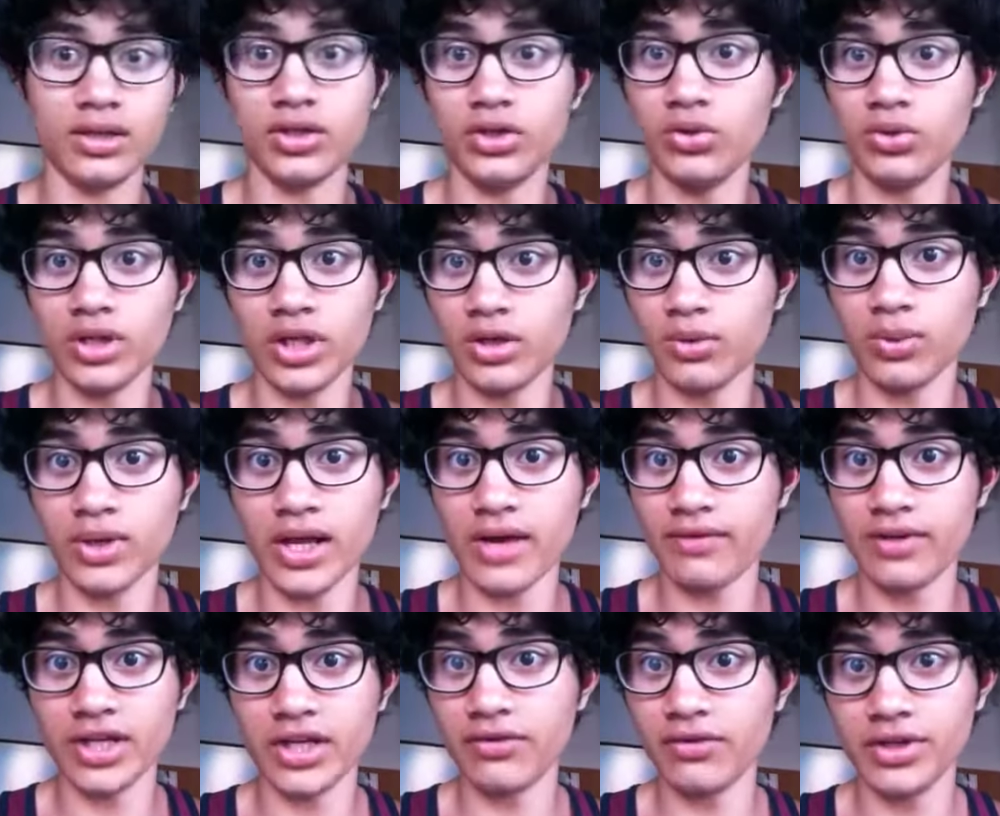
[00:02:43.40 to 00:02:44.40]
uni,
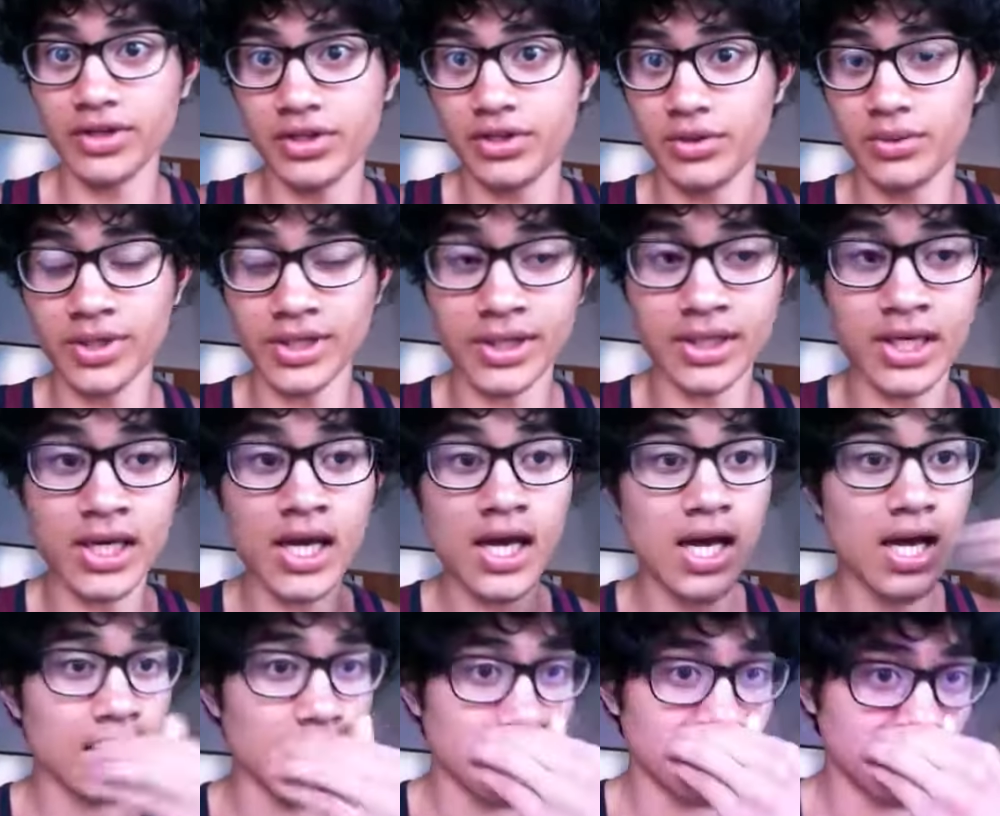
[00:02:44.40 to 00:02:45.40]
whatever degree you're doing.
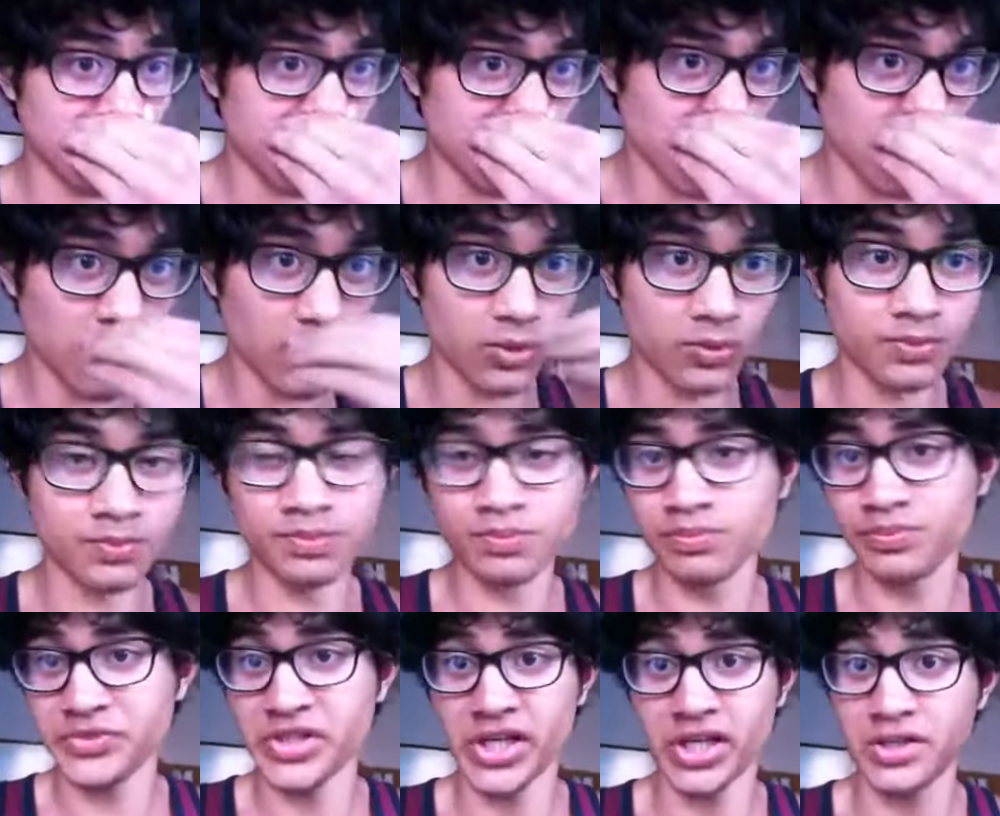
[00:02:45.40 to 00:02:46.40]
And so
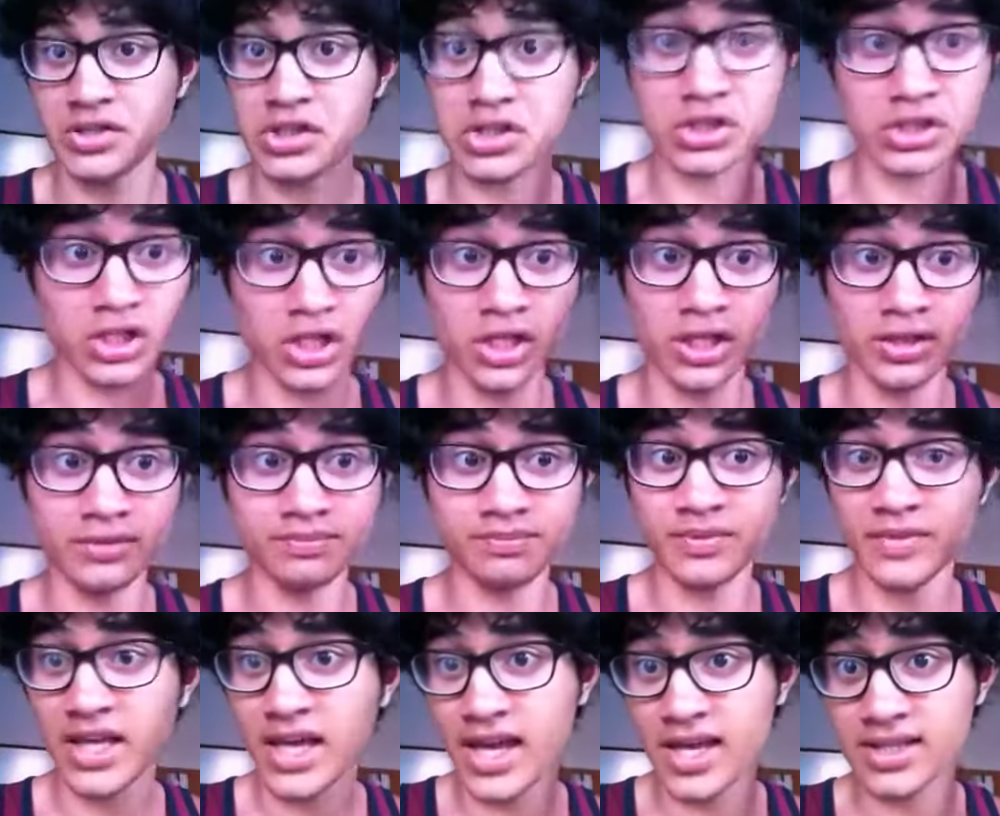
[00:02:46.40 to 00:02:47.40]
yeah, just study.
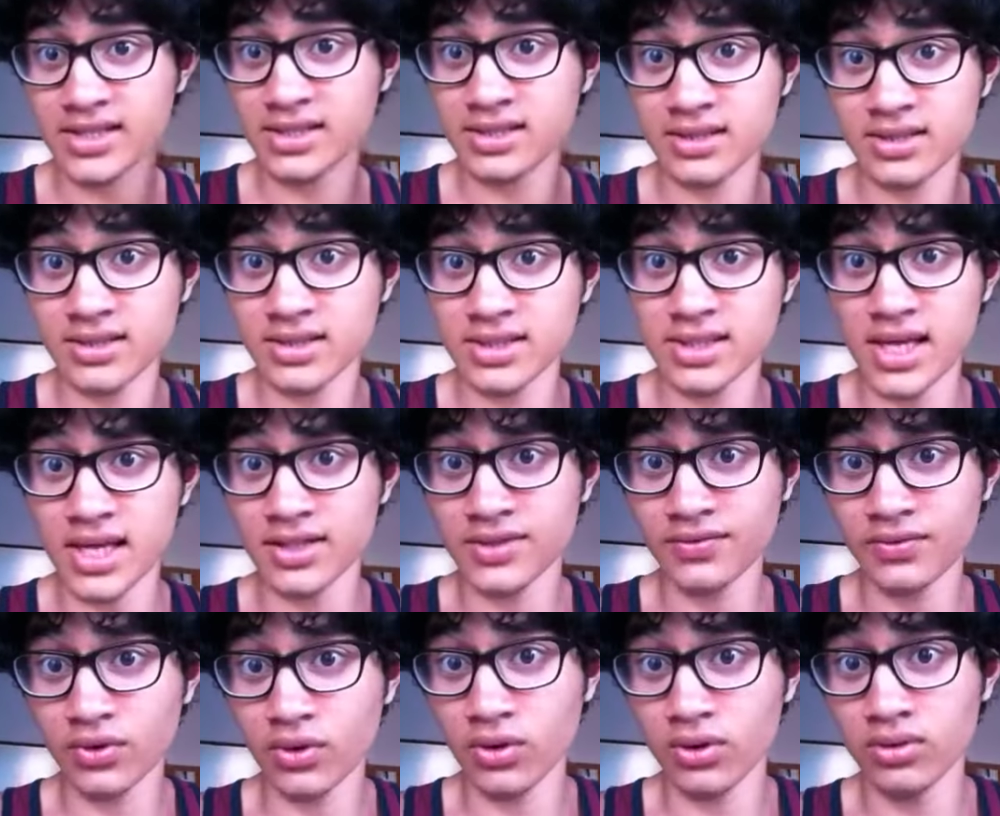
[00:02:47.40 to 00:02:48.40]
S stands
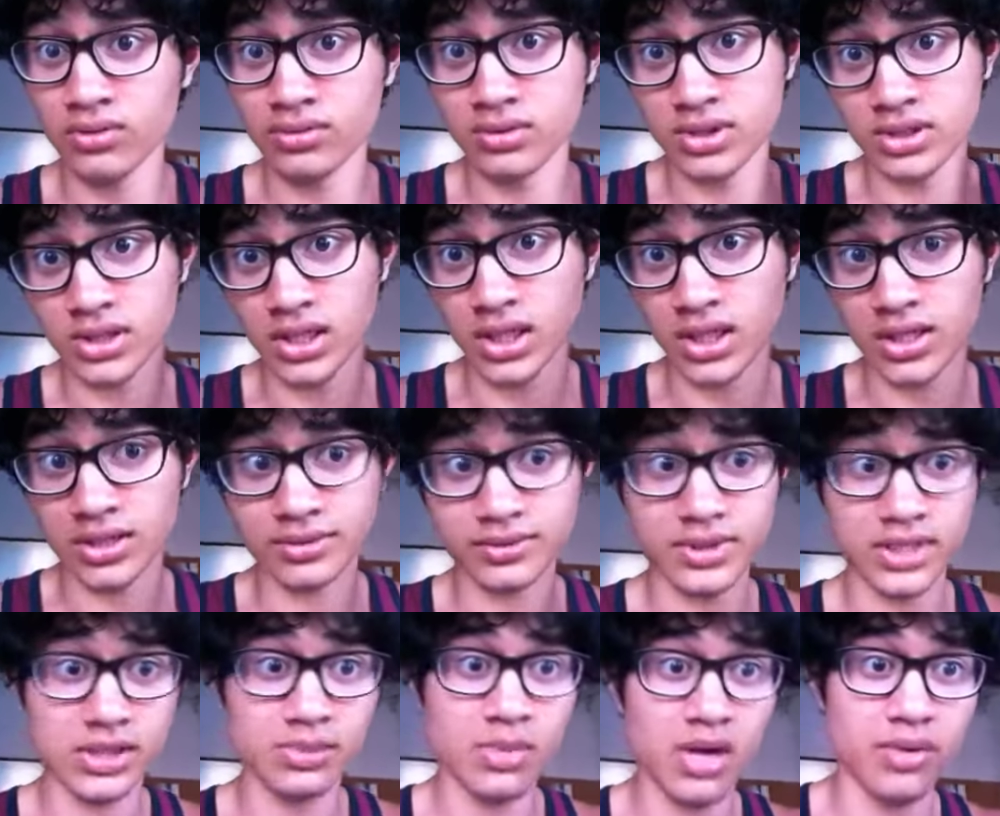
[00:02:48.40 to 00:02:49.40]
for study.
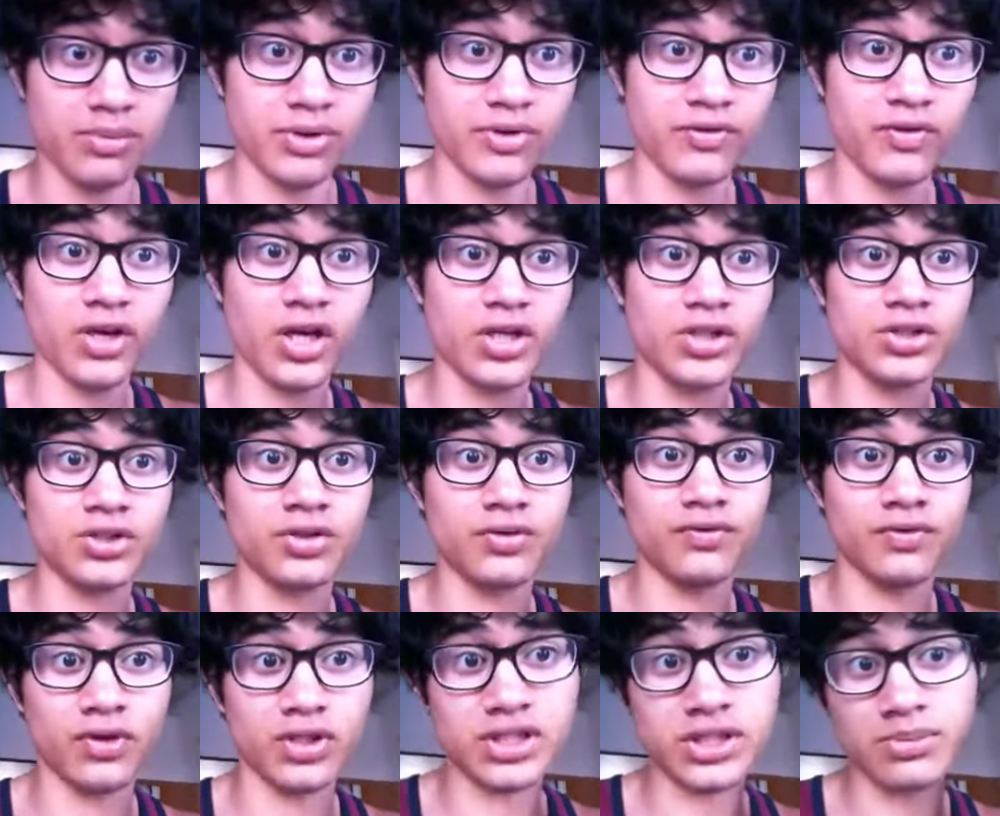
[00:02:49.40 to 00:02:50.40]
That's my abbreviation
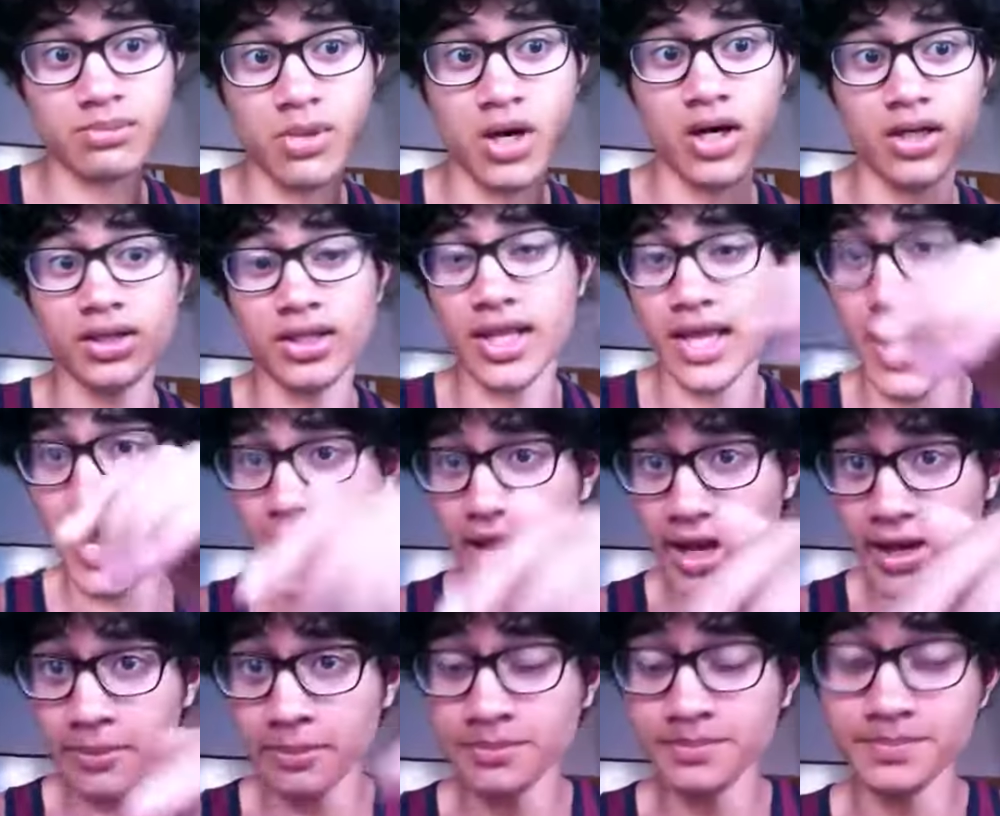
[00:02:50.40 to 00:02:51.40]
for SMART.
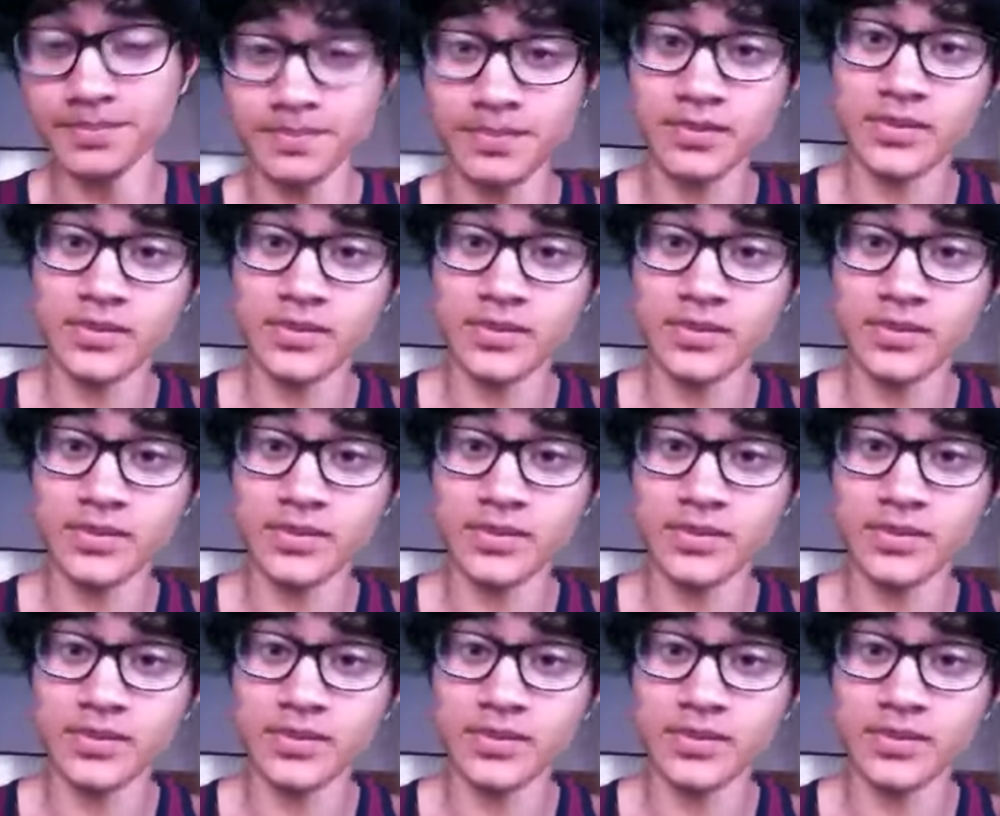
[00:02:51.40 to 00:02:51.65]
M,